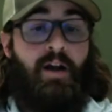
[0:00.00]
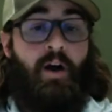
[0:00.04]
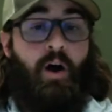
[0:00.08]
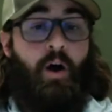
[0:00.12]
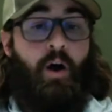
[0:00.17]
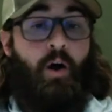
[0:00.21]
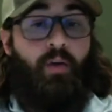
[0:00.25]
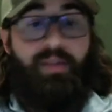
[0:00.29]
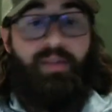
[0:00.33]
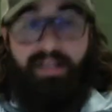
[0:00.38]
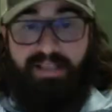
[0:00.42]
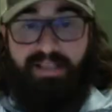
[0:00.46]

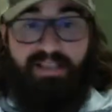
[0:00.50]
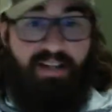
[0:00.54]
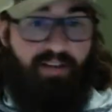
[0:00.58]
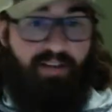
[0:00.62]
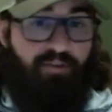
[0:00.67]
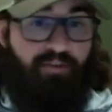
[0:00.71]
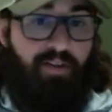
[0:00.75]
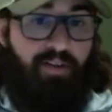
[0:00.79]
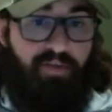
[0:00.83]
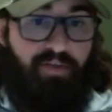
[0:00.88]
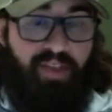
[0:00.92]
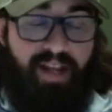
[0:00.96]
all these
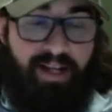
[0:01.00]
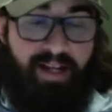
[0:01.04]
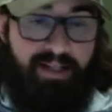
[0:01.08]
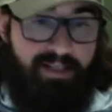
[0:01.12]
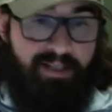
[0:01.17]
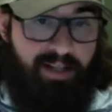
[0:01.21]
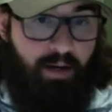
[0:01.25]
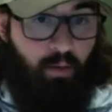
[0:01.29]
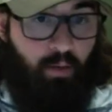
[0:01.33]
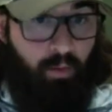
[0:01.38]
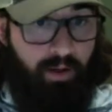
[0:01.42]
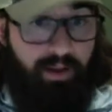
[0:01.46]
different things
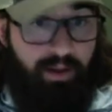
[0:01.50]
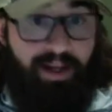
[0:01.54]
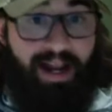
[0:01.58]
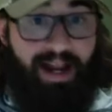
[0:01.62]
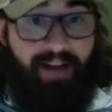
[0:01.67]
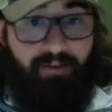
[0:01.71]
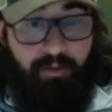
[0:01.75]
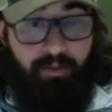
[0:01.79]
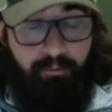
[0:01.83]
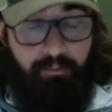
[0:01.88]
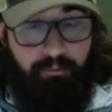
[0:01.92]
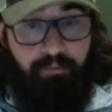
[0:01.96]
that really
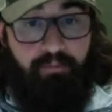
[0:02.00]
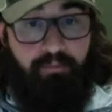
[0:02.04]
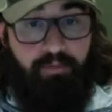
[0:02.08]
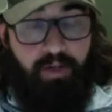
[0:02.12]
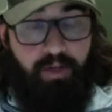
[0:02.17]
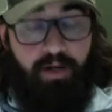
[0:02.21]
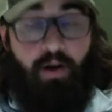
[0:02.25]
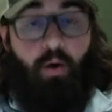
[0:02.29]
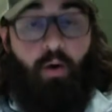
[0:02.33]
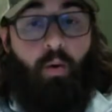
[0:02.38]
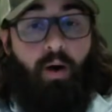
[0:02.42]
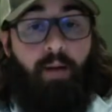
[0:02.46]
have a you
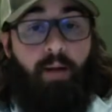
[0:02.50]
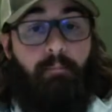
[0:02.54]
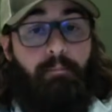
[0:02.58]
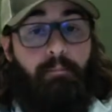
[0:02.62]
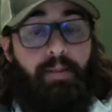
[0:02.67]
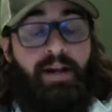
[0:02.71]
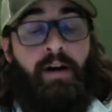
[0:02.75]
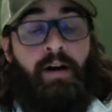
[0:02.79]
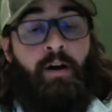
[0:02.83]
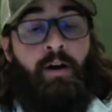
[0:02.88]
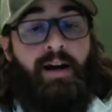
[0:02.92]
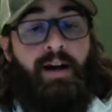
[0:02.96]
know a
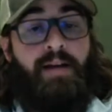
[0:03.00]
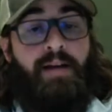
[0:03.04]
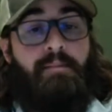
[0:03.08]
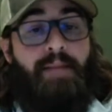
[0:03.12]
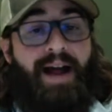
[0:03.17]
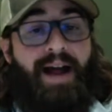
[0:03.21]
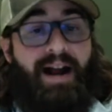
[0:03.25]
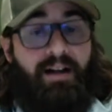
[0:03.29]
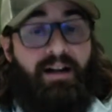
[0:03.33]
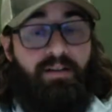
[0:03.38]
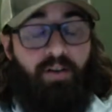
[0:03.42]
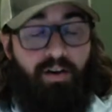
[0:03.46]
bigger
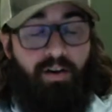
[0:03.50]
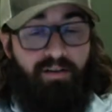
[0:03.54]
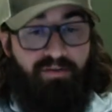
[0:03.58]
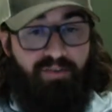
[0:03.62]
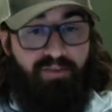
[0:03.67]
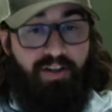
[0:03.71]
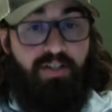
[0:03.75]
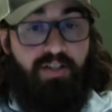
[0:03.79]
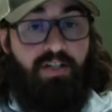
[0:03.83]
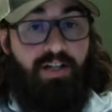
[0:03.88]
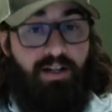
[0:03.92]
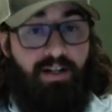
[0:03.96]
impact on
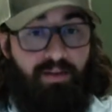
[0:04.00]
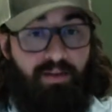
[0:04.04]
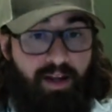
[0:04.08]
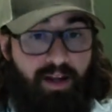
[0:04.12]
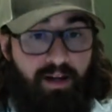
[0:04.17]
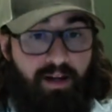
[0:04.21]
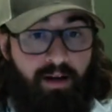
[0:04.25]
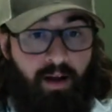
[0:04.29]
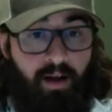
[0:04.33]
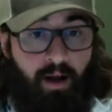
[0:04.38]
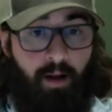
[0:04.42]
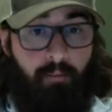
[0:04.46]
fishing
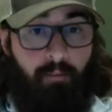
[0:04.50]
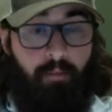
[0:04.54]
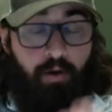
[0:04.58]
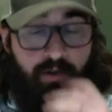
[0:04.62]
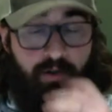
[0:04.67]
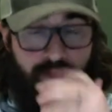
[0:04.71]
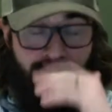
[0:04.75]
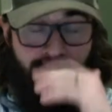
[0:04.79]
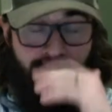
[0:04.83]
than most